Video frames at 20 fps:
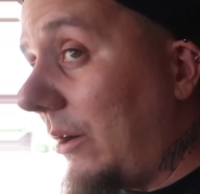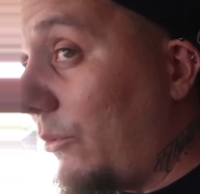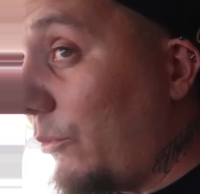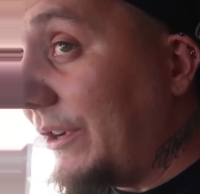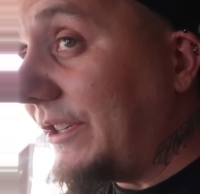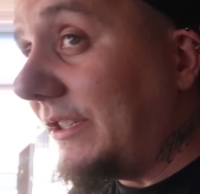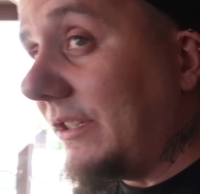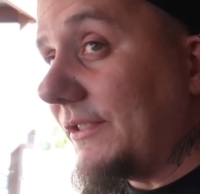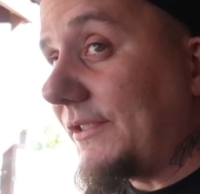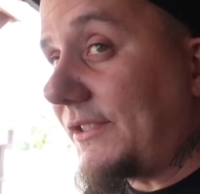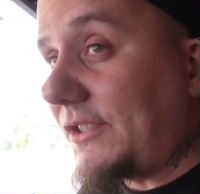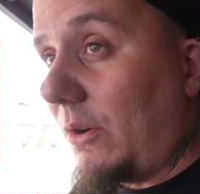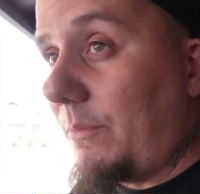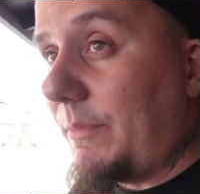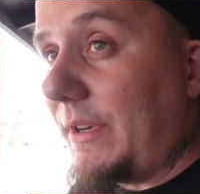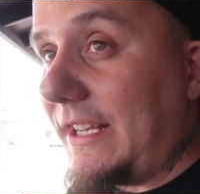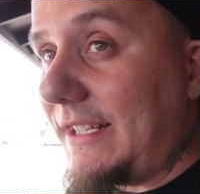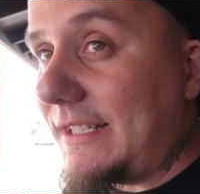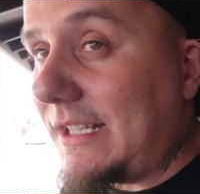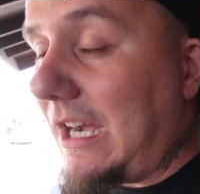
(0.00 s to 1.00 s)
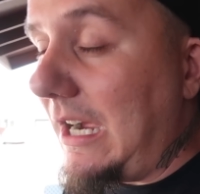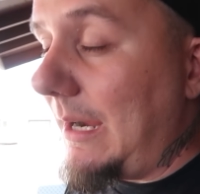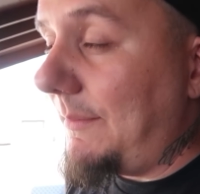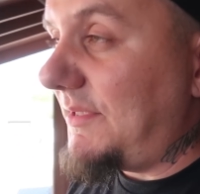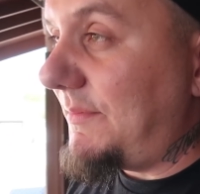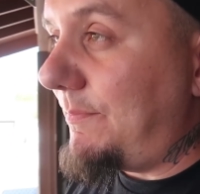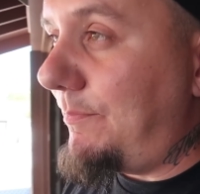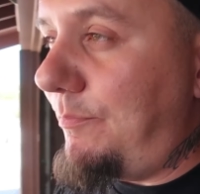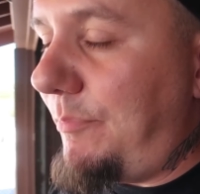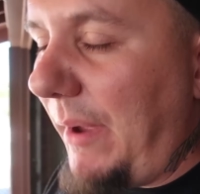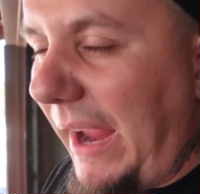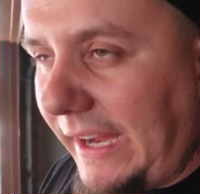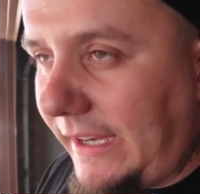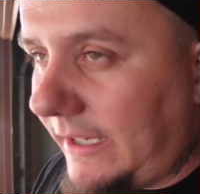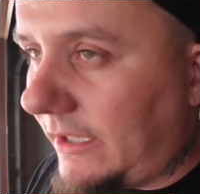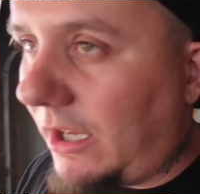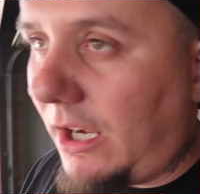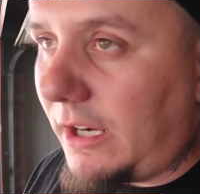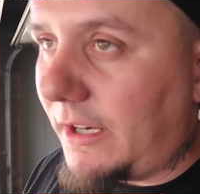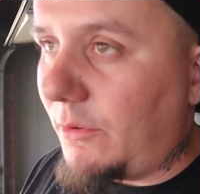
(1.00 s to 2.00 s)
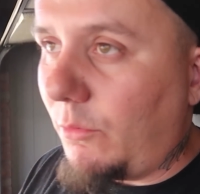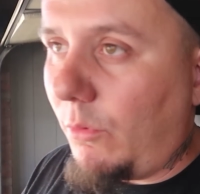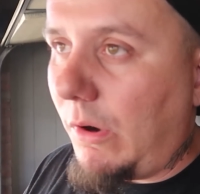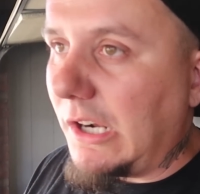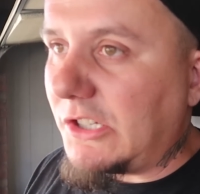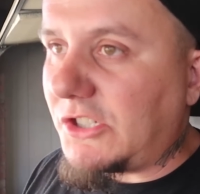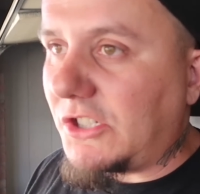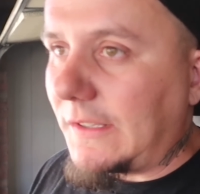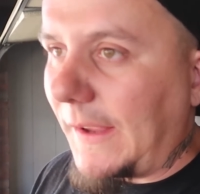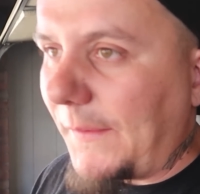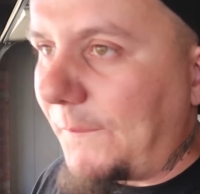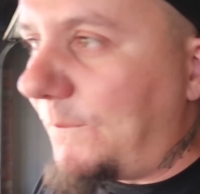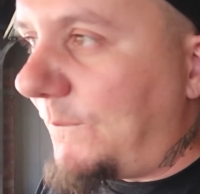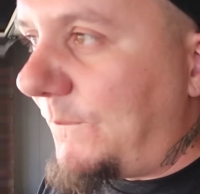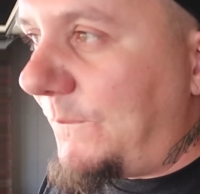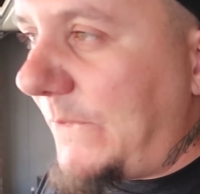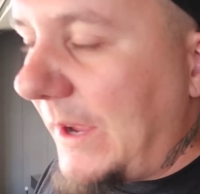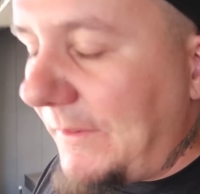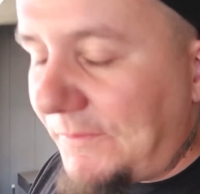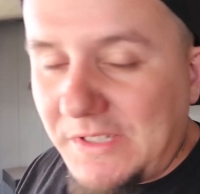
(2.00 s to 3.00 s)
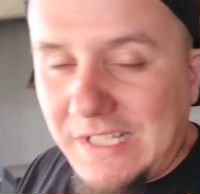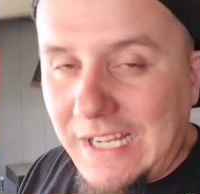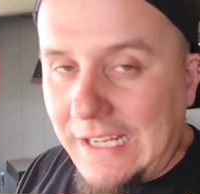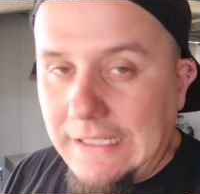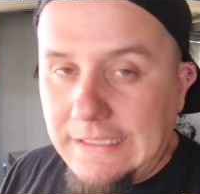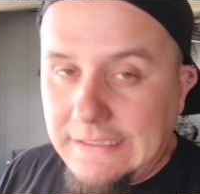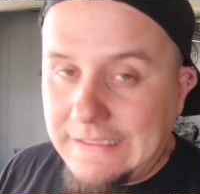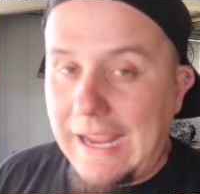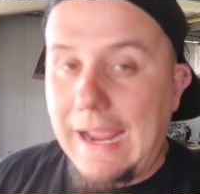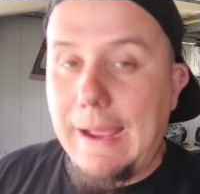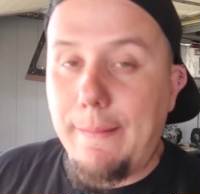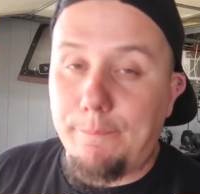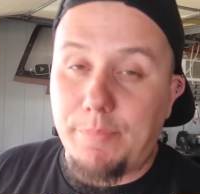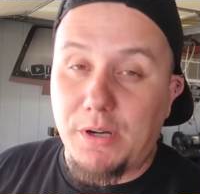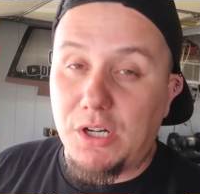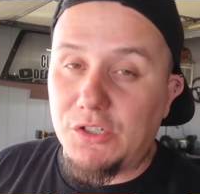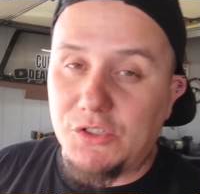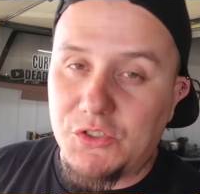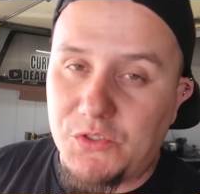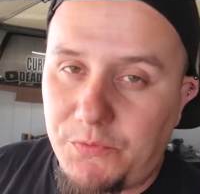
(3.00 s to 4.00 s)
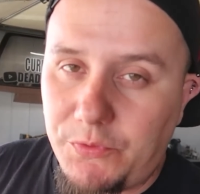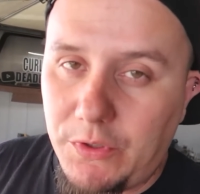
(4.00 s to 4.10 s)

my window so many times, banging on it, watching like 15 damn birds